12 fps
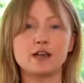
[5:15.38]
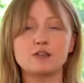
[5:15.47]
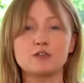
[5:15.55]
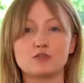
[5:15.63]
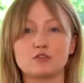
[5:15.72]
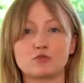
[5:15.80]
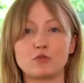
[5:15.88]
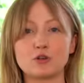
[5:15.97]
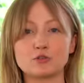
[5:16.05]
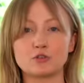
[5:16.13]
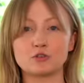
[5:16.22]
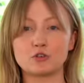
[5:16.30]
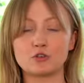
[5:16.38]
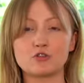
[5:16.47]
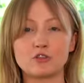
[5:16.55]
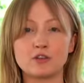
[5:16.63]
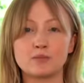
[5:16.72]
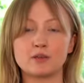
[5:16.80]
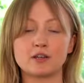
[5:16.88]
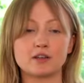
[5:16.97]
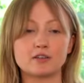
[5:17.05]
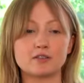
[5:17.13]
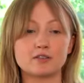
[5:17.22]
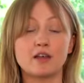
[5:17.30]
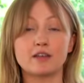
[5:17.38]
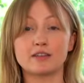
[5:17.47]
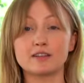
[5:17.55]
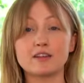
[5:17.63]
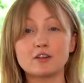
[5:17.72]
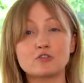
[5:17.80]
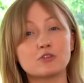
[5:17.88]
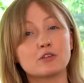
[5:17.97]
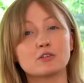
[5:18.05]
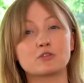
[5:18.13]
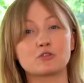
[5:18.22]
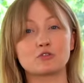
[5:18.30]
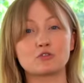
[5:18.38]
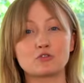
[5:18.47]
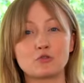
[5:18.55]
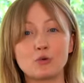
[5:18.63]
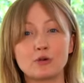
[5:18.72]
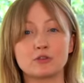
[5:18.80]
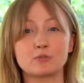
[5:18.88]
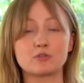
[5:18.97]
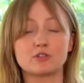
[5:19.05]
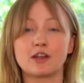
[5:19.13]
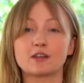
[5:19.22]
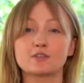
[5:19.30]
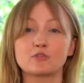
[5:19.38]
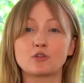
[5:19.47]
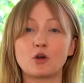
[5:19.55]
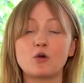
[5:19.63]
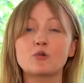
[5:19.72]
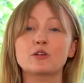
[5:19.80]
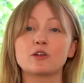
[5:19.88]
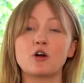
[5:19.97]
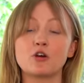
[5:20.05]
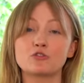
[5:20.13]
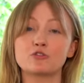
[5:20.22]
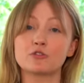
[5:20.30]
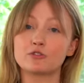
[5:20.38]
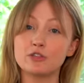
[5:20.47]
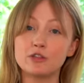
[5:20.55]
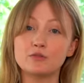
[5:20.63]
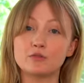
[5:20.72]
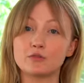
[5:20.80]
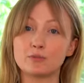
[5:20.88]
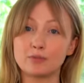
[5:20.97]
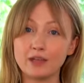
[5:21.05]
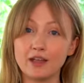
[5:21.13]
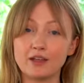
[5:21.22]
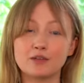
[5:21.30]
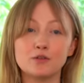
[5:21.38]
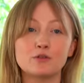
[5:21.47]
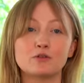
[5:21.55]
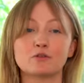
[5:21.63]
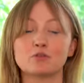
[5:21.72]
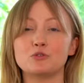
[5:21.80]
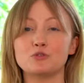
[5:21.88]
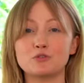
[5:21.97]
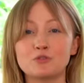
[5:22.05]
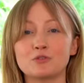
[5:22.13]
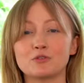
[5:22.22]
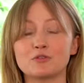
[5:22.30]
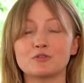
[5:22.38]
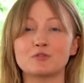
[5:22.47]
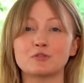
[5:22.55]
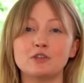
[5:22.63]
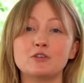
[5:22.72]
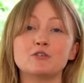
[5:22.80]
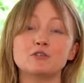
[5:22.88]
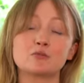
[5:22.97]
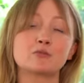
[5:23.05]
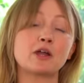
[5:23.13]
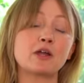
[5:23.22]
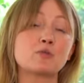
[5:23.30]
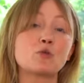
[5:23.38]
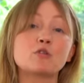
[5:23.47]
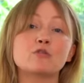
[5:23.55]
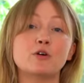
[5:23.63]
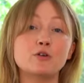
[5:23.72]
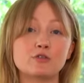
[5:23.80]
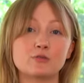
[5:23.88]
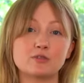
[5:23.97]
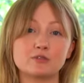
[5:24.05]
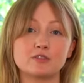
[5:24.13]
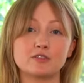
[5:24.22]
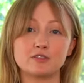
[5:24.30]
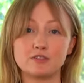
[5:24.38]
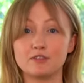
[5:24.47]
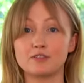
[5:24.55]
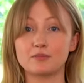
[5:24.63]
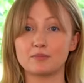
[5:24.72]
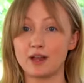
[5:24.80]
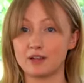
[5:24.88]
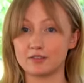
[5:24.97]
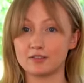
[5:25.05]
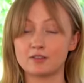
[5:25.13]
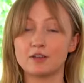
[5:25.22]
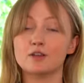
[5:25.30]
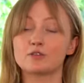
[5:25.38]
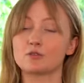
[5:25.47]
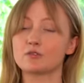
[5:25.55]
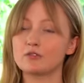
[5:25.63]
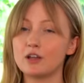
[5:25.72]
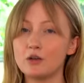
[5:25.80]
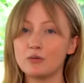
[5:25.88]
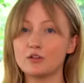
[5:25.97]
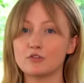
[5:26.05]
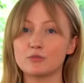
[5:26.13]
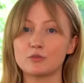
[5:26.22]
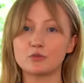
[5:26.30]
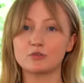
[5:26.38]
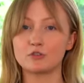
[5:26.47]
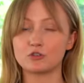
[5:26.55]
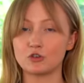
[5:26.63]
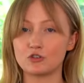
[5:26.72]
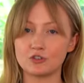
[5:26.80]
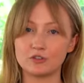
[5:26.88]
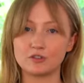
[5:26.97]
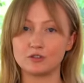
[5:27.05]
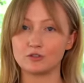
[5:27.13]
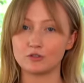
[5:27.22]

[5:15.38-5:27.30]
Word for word: any strong detergent because that's actually going to destroy the protective coating on the leaves of the plant. So when you do this, you're leaving your plant more vulnerable to disease and pests. So stay away from those detergents and